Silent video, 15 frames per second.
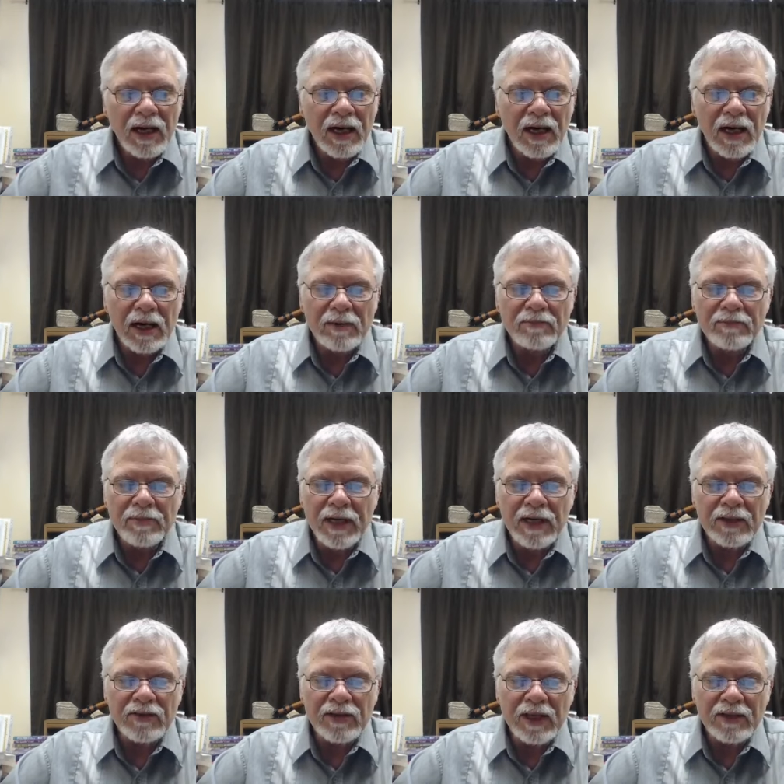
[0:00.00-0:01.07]
Uh, but
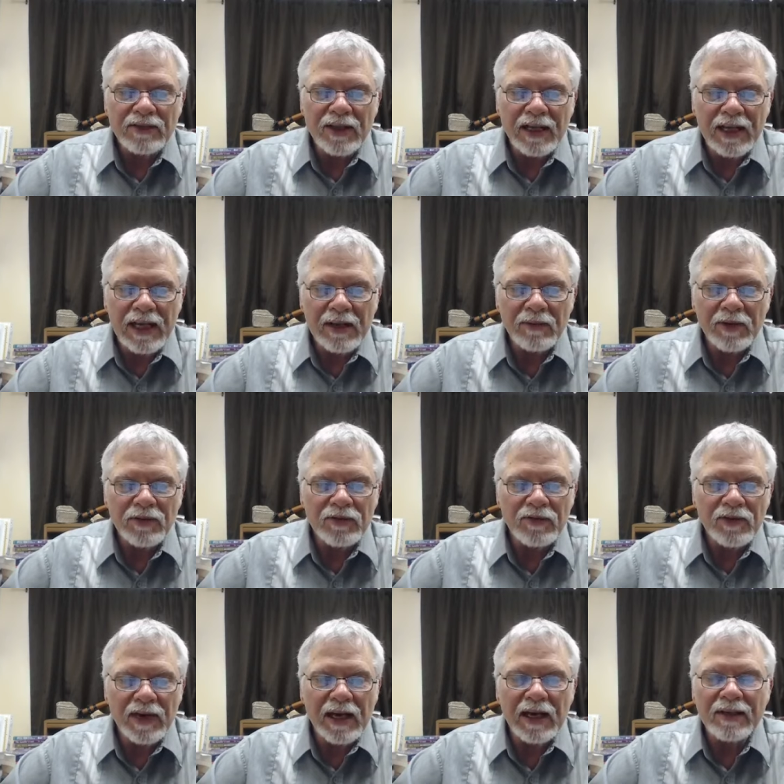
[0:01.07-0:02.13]
it says that he was
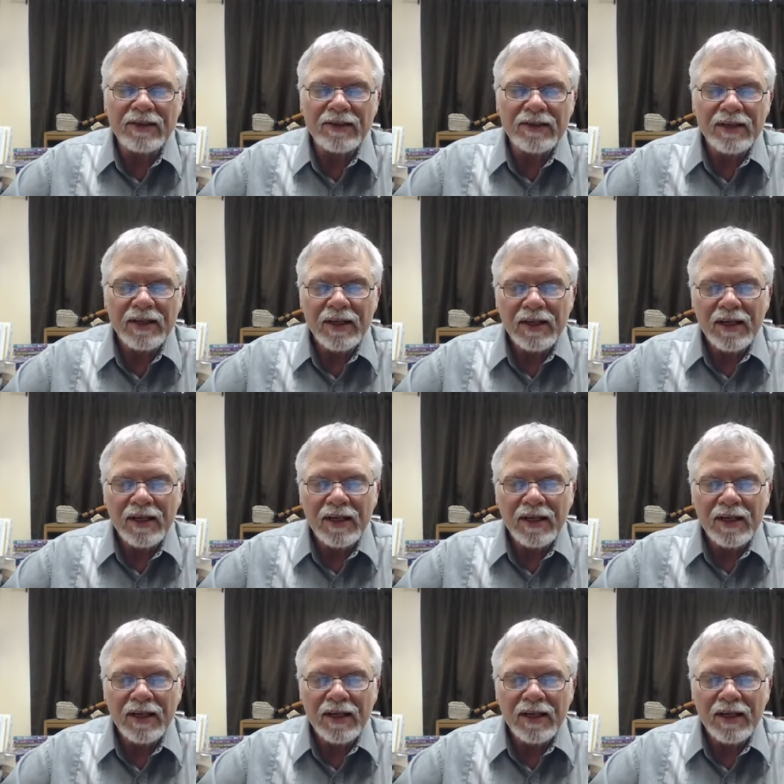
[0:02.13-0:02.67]
fixed